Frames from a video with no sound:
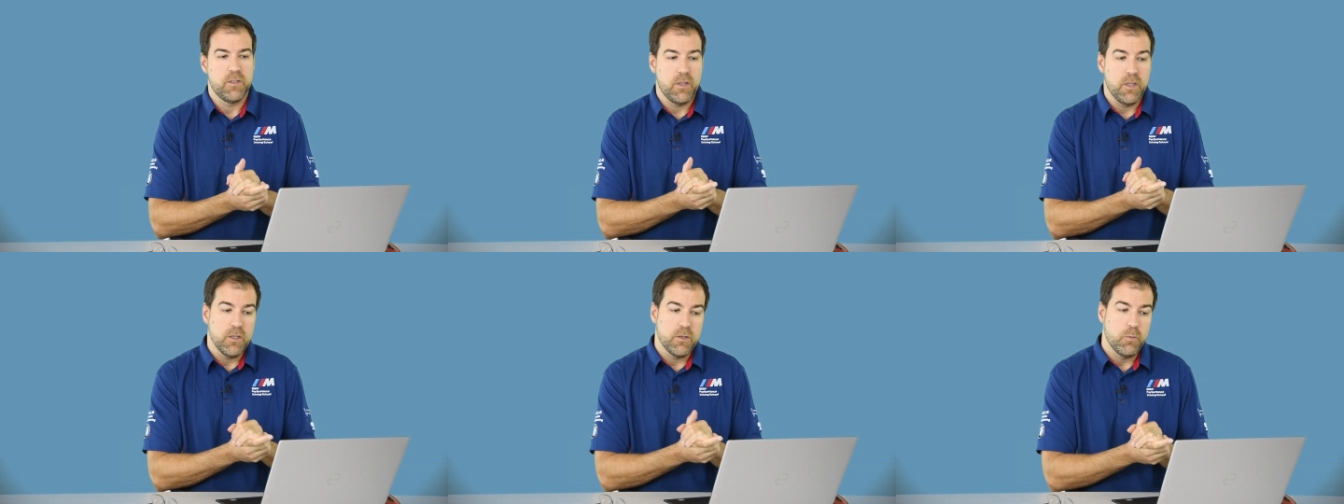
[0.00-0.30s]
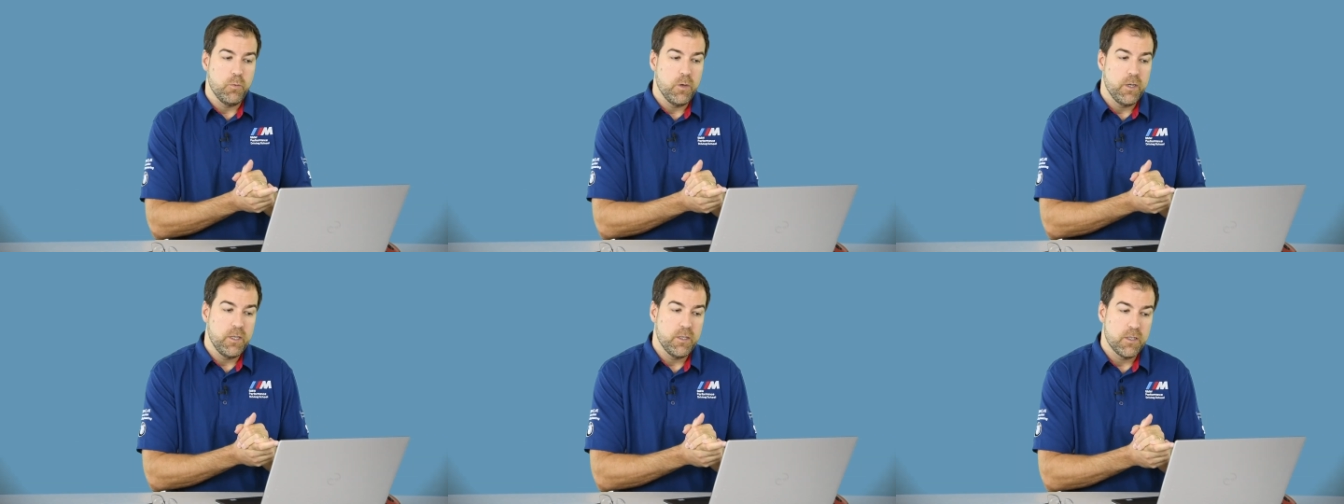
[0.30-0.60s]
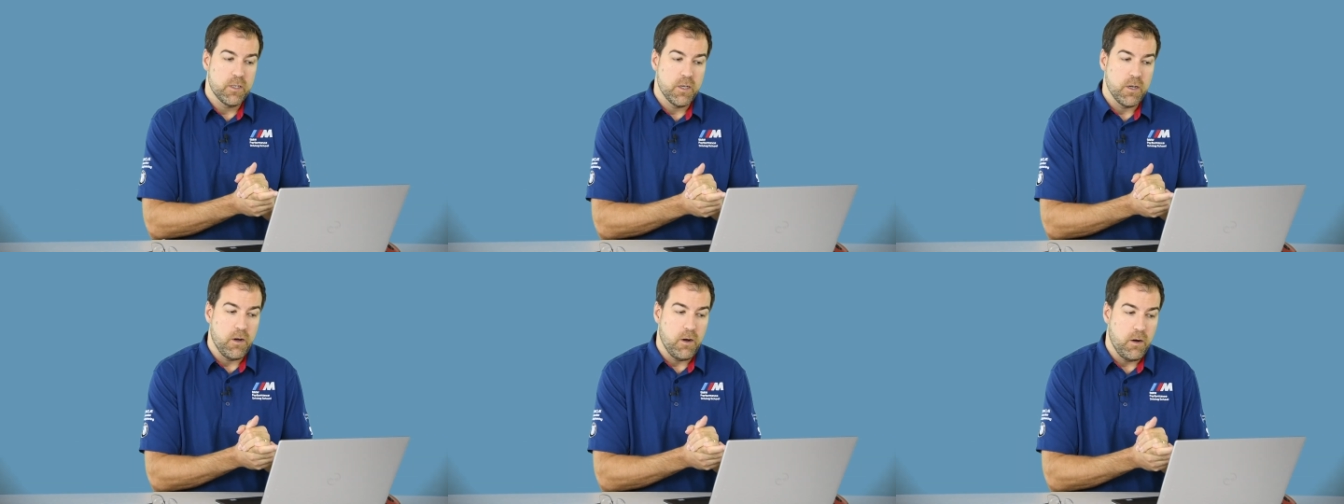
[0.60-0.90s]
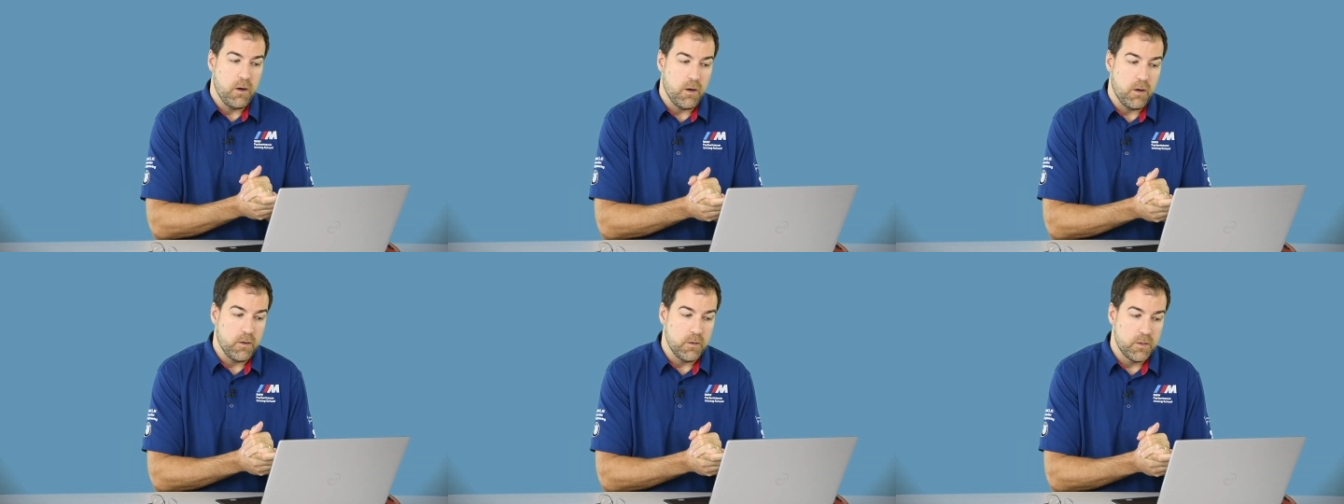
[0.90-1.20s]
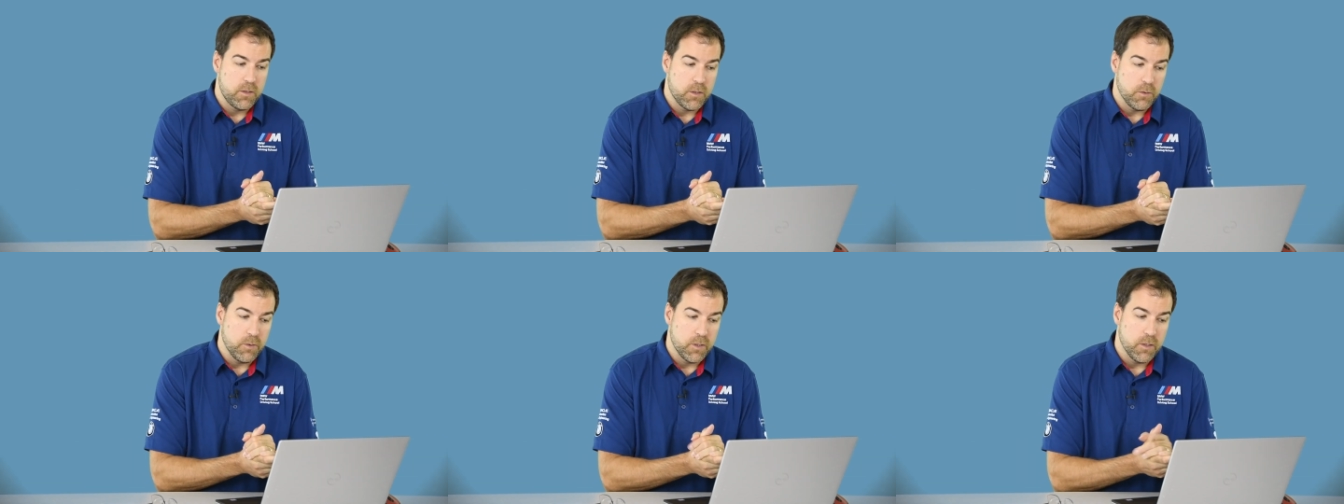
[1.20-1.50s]
This one is
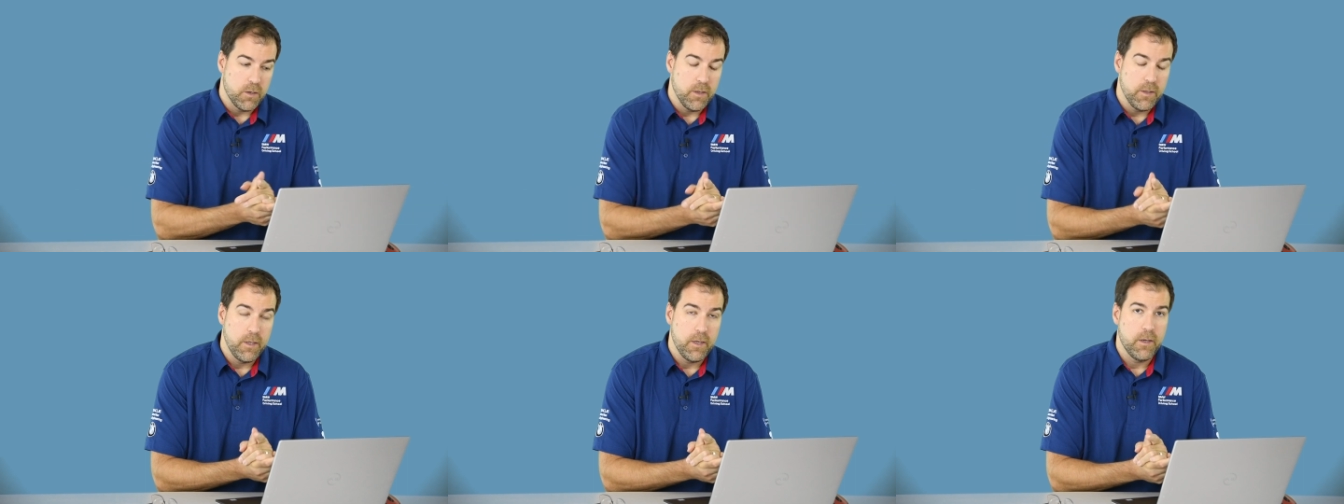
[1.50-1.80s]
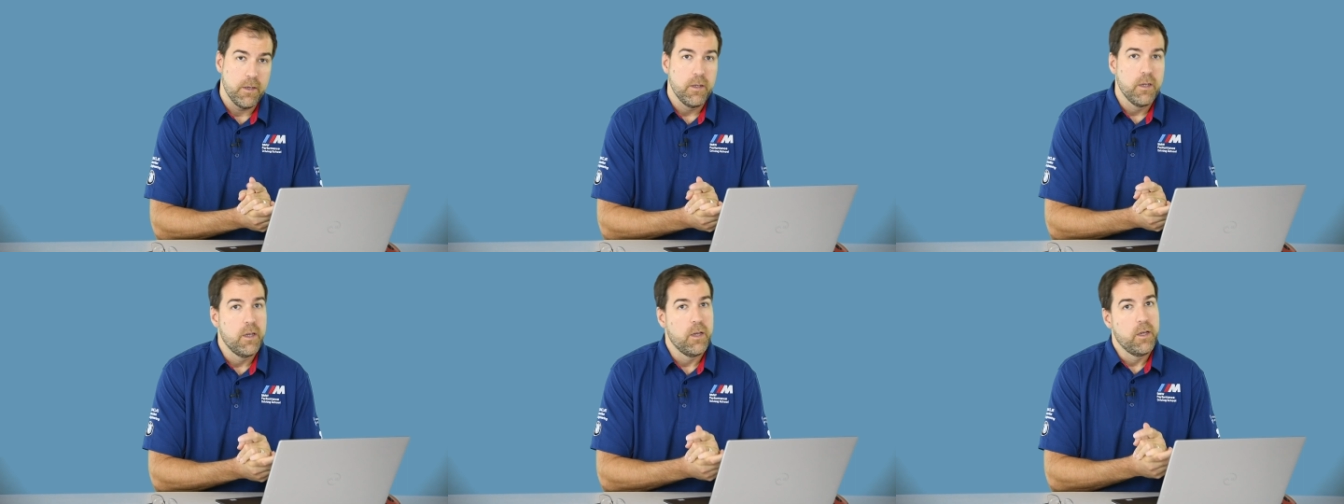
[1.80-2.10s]
called, so it's on the